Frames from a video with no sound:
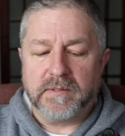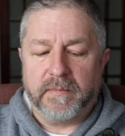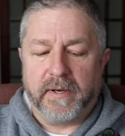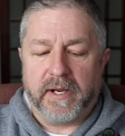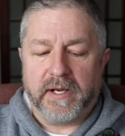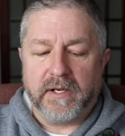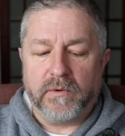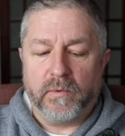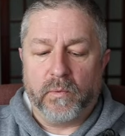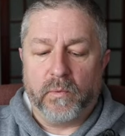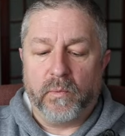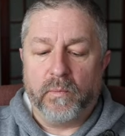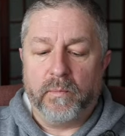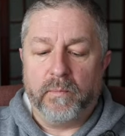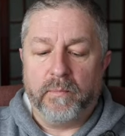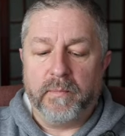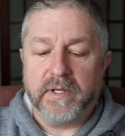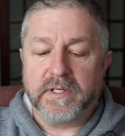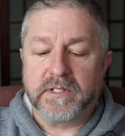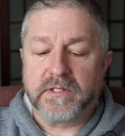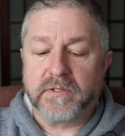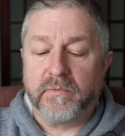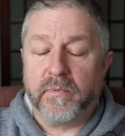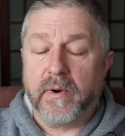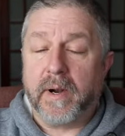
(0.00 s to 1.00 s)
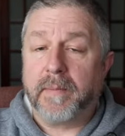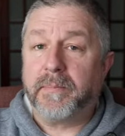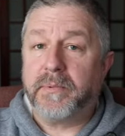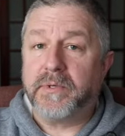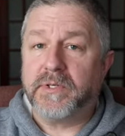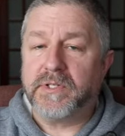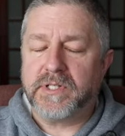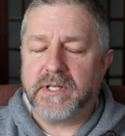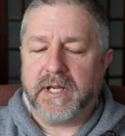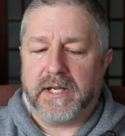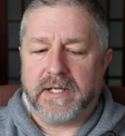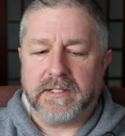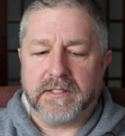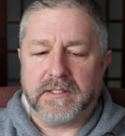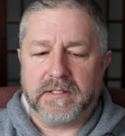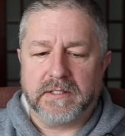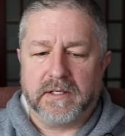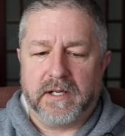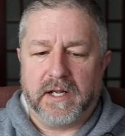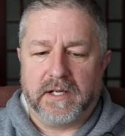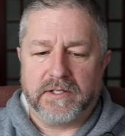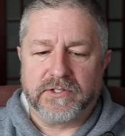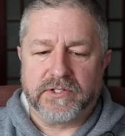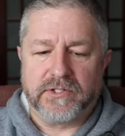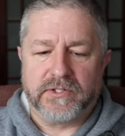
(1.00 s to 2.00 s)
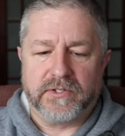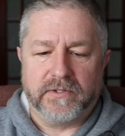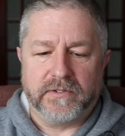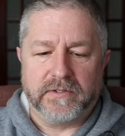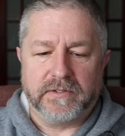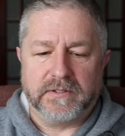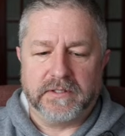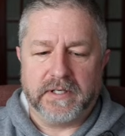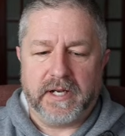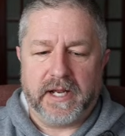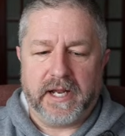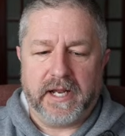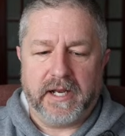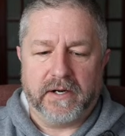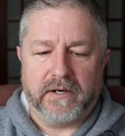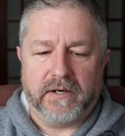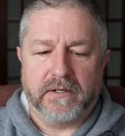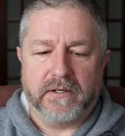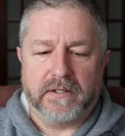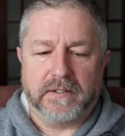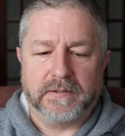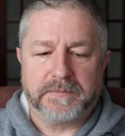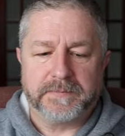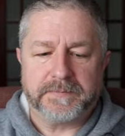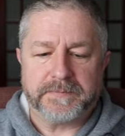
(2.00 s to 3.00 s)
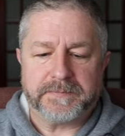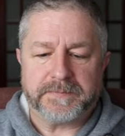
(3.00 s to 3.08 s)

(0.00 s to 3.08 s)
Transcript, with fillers: might misrepresent a certain era.